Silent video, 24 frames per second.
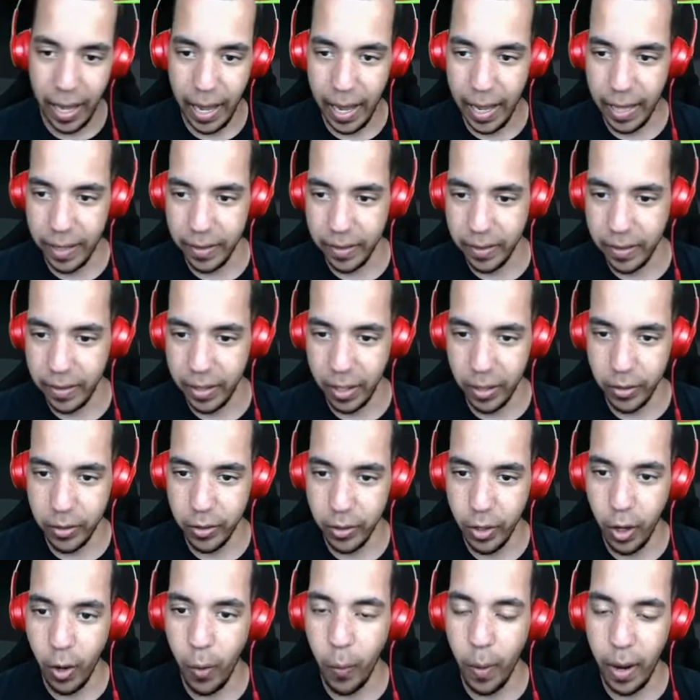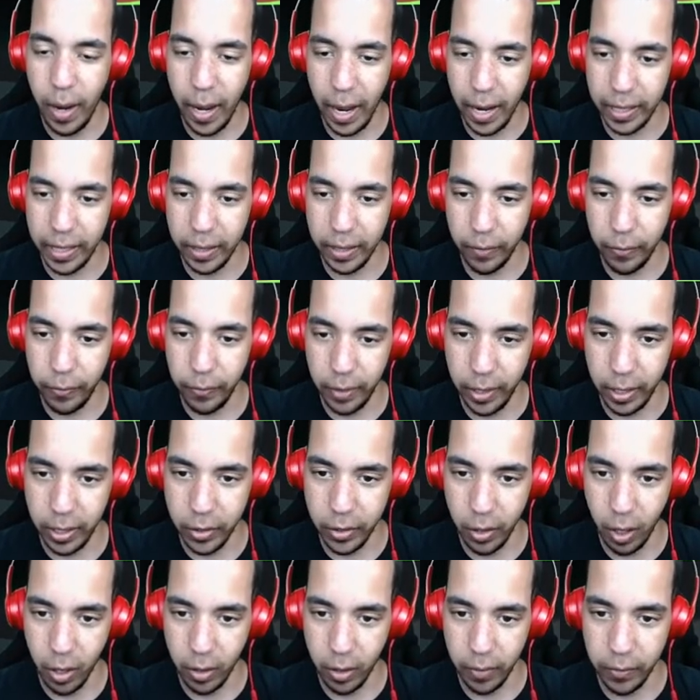And there's no way I can finish
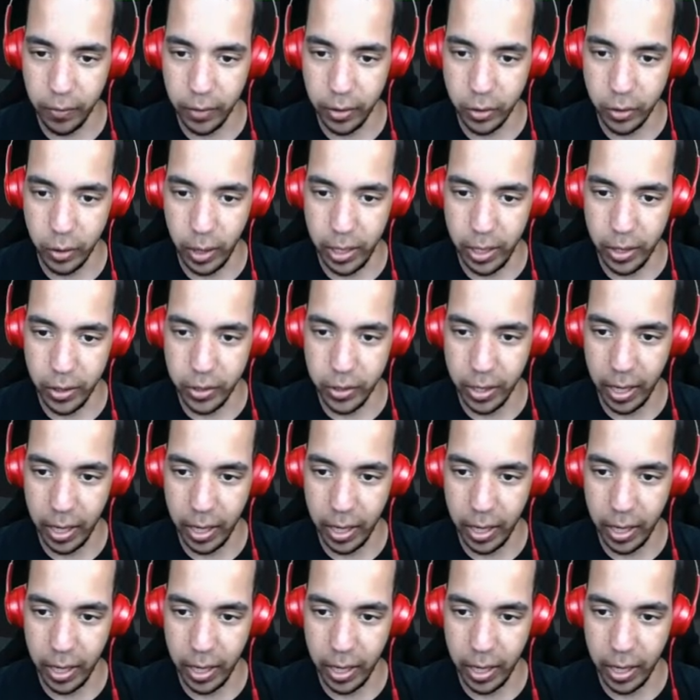all of the trainers